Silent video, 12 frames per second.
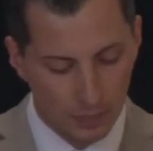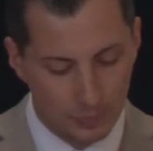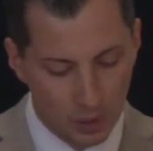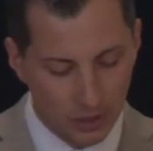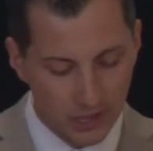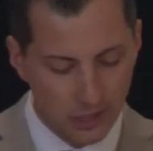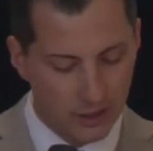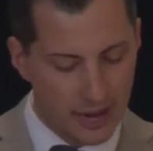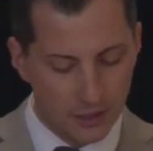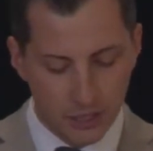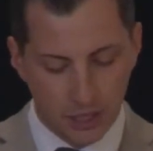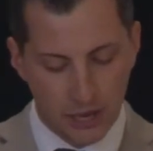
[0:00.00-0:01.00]
Bullies are
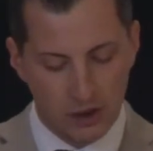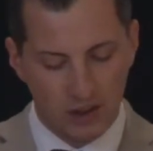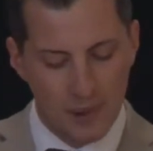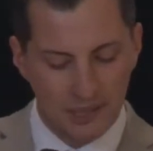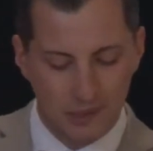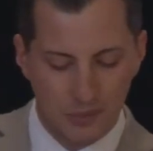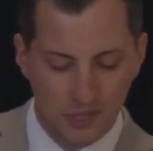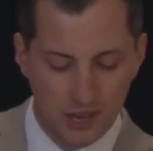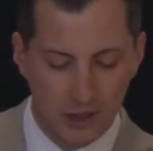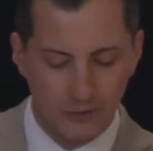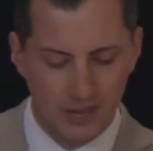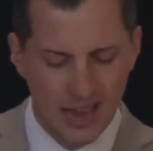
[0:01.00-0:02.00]
insecure about
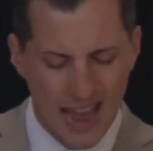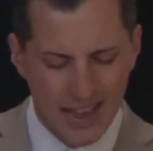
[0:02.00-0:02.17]
themselves,